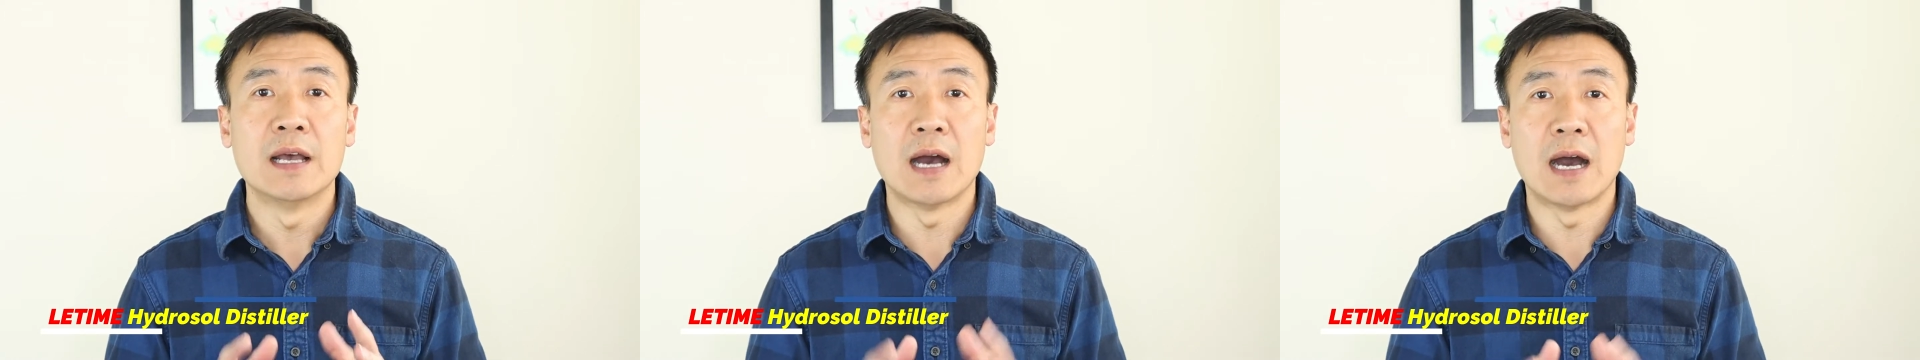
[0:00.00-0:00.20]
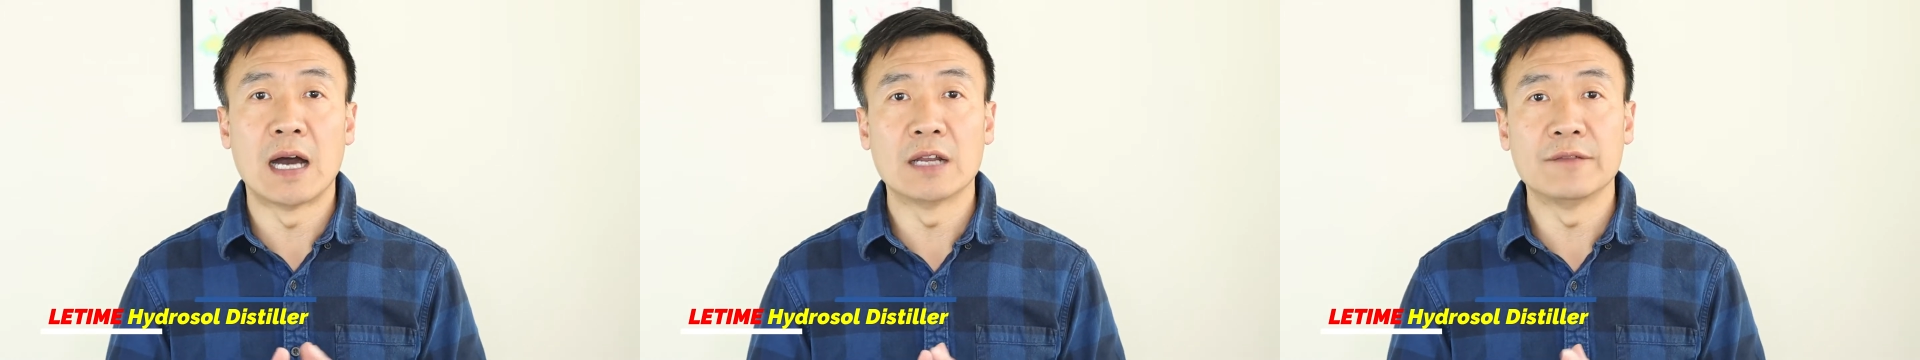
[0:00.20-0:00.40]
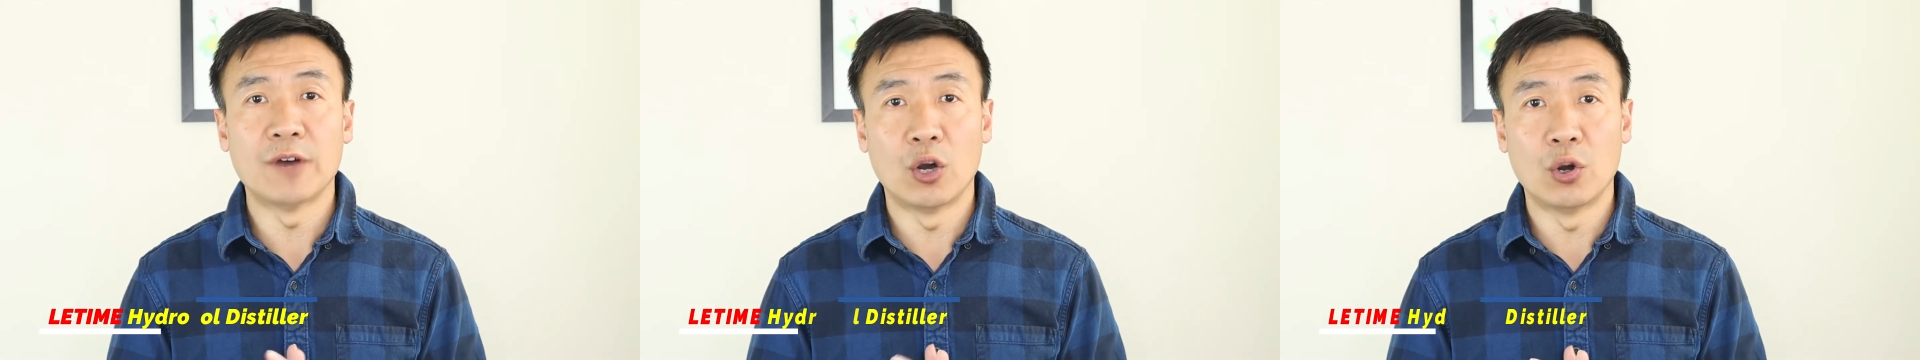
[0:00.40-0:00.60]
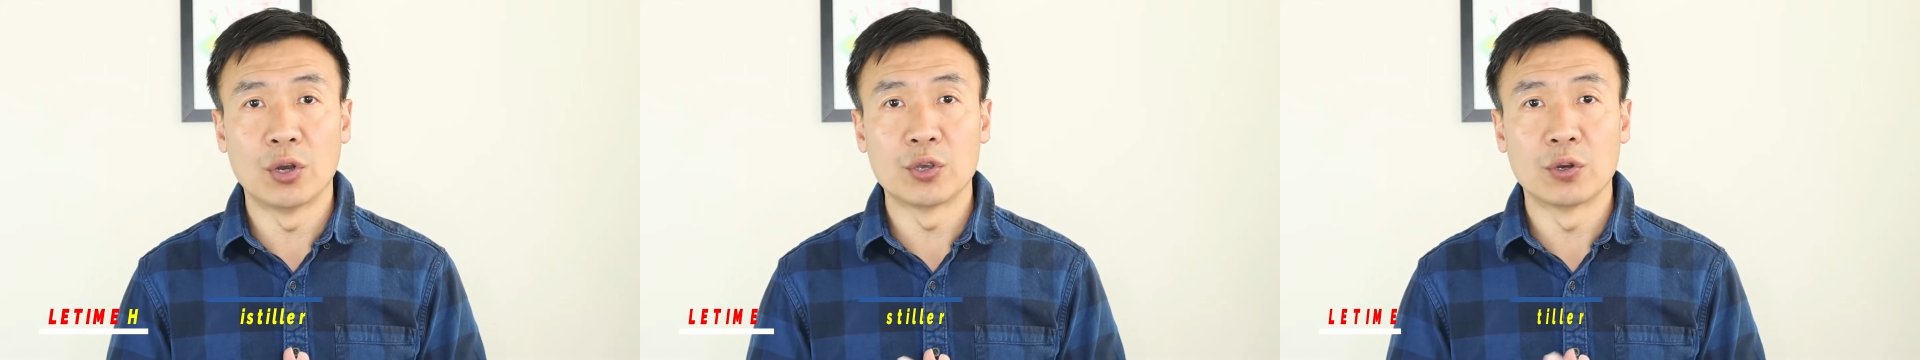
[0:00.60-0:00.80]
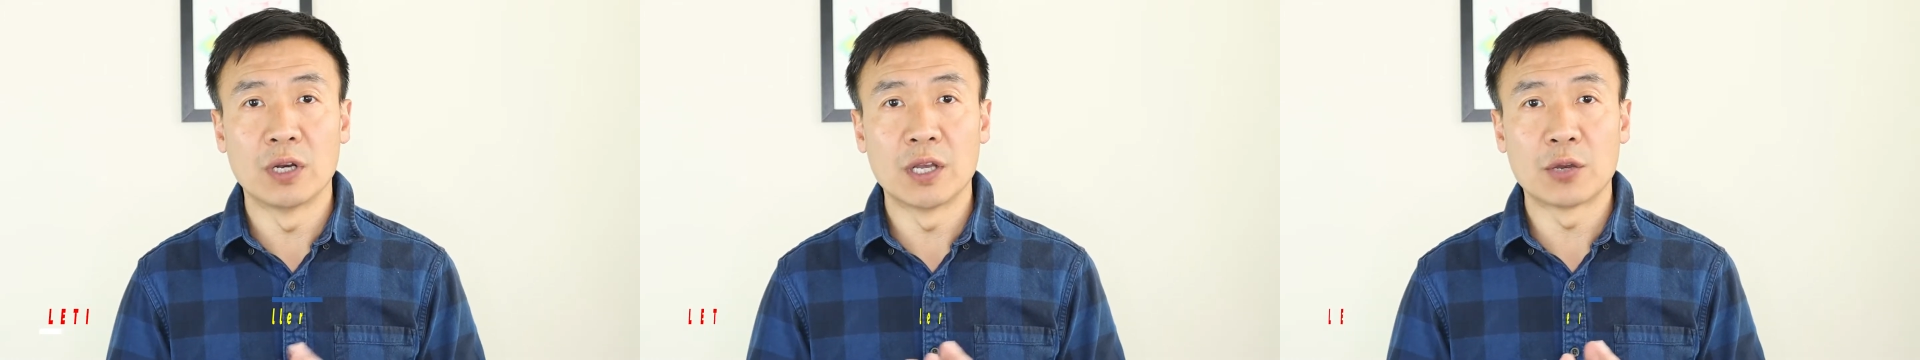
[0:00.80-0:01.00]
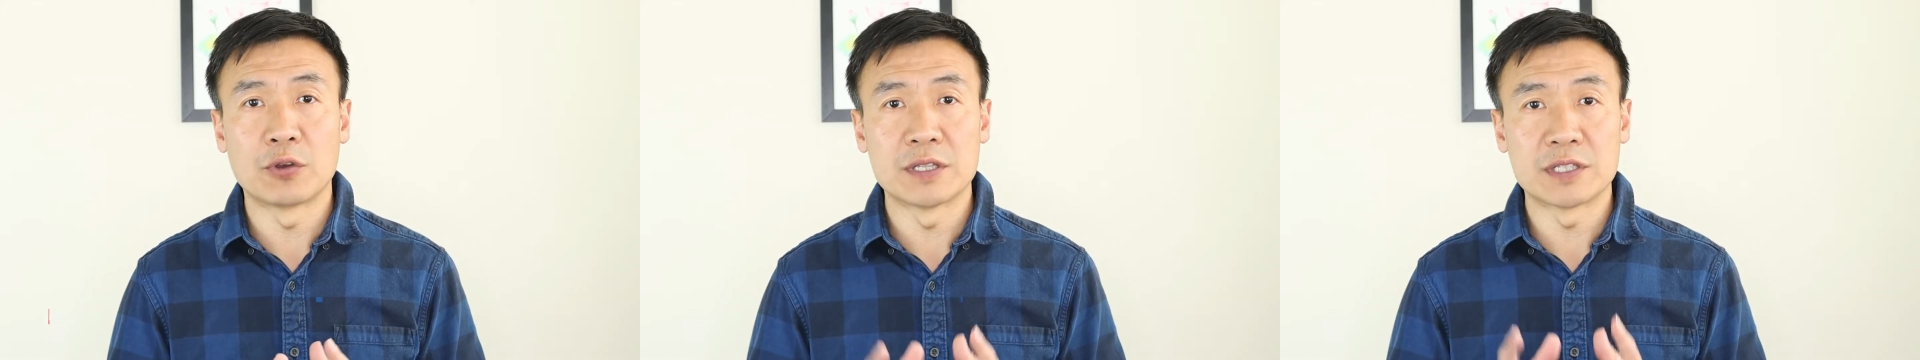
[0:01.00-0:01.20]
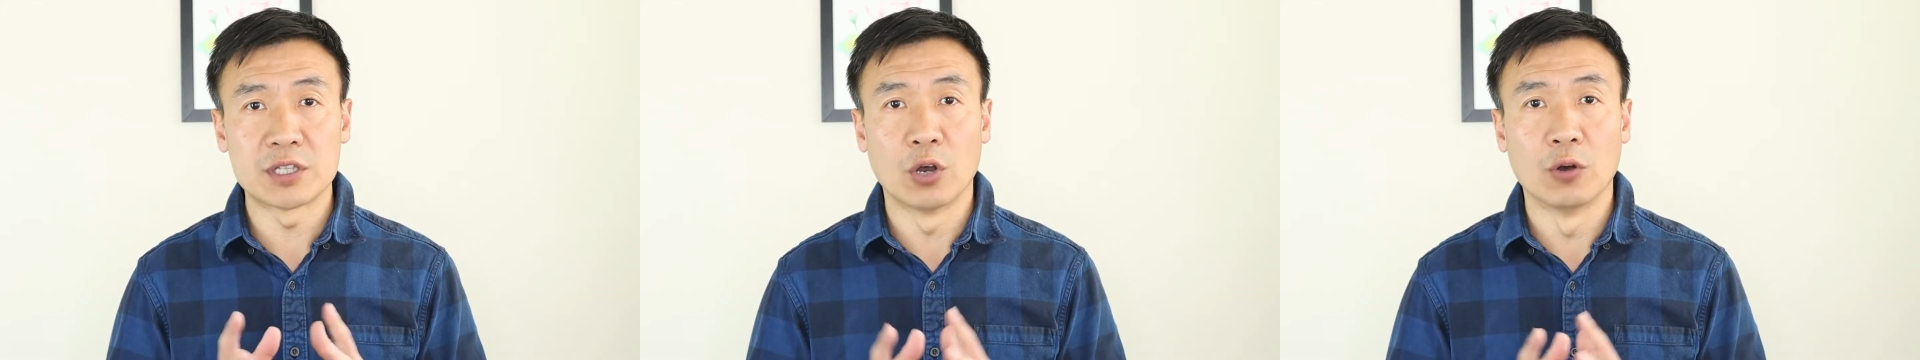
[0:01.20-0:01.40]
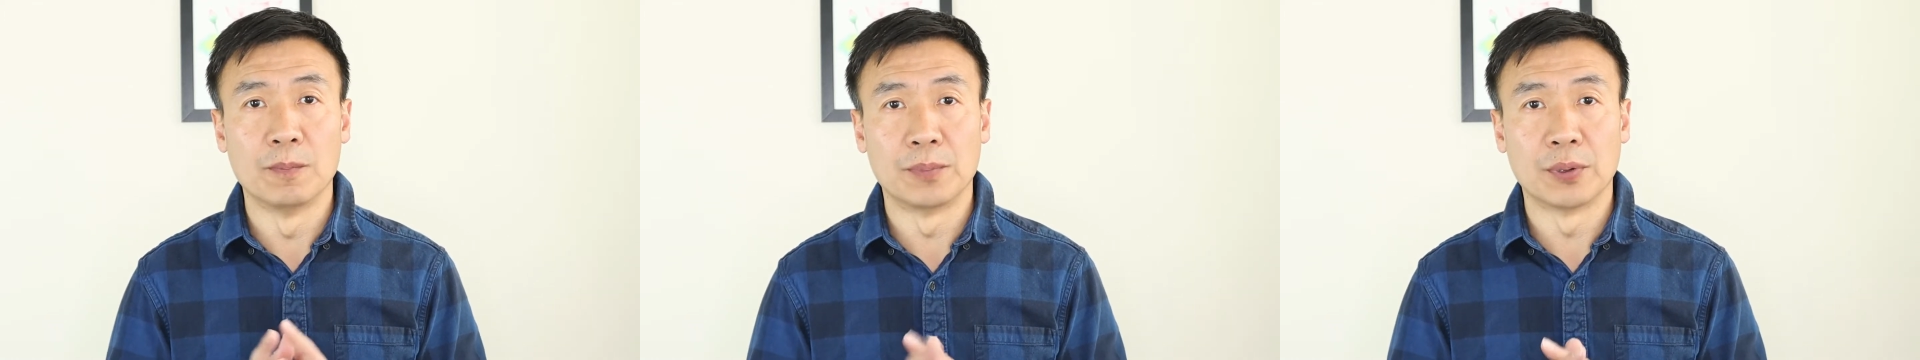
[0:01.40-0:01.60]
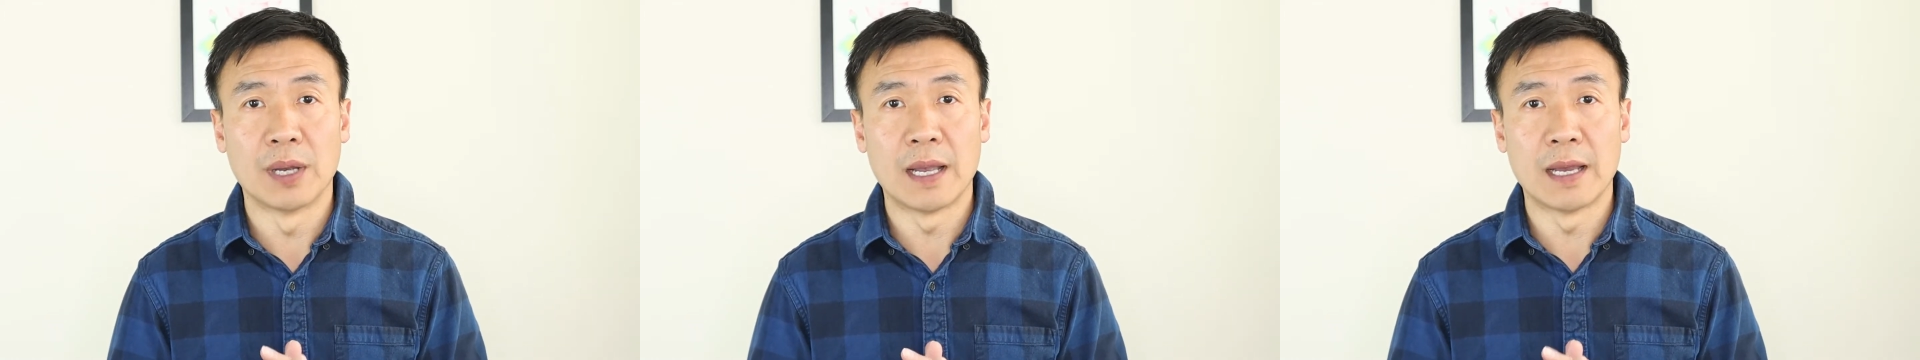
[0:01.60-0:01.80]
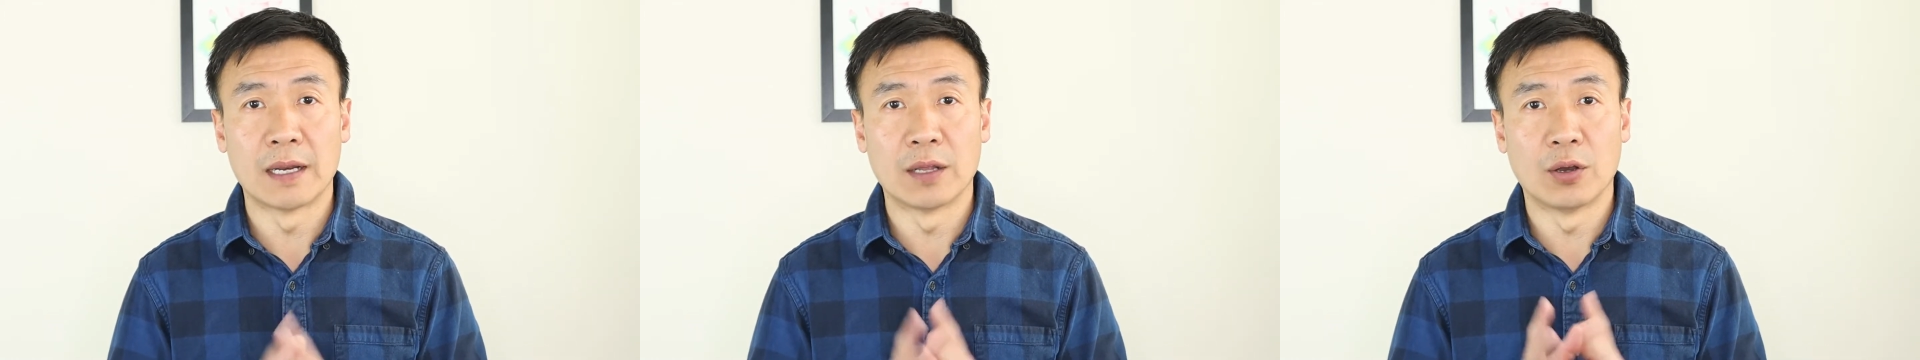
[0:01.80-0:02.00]
olive oil liquid soap
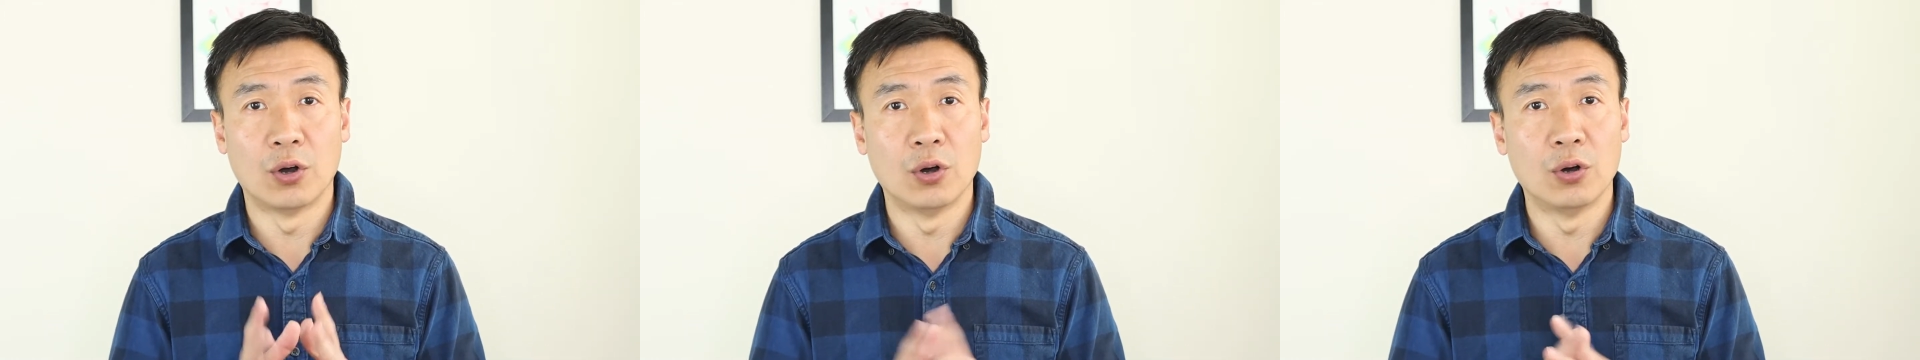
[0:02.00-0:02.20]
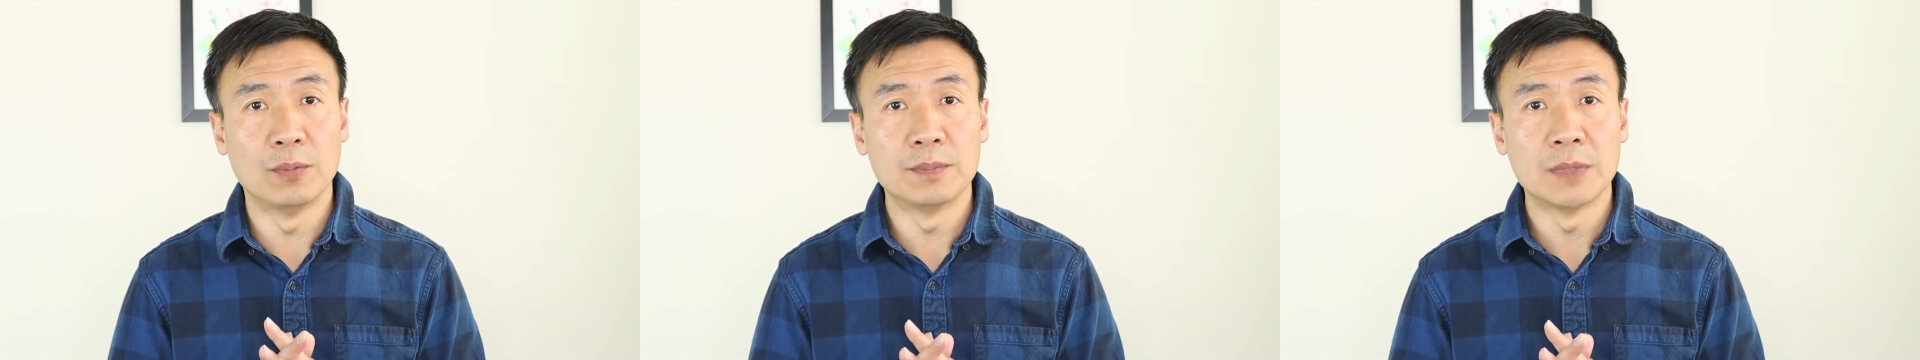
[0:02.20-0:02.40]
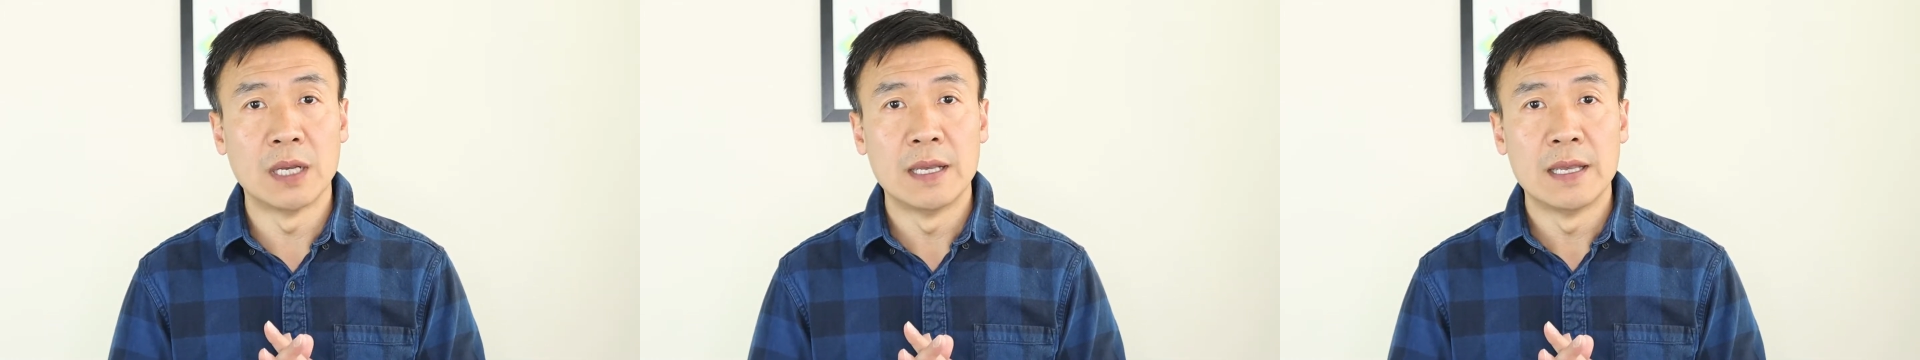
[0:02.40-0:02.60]
at home